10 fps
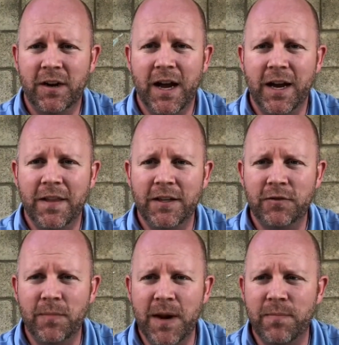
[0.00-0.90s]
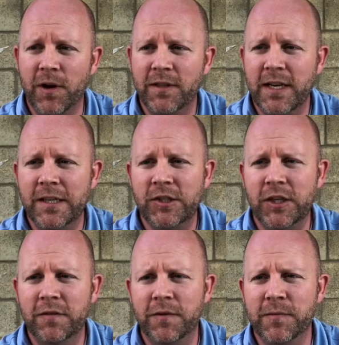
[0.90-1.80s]
I got these for my birthday this
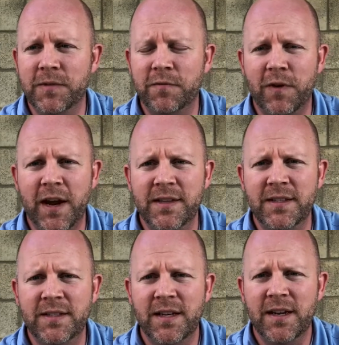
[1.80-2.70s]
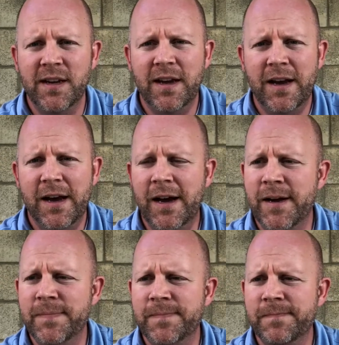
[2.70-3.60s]
year from some friends.
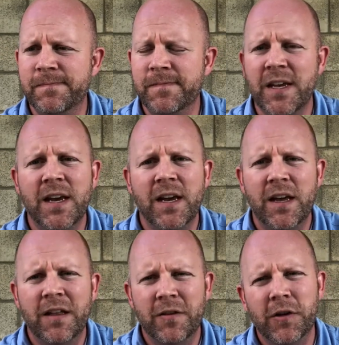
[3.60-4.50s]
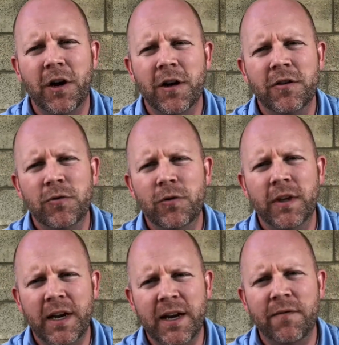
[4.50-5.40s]
They're the garden tool that
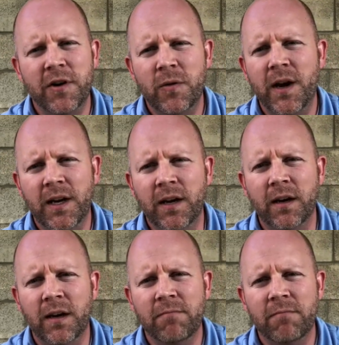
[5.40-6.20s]
I never knew I needed.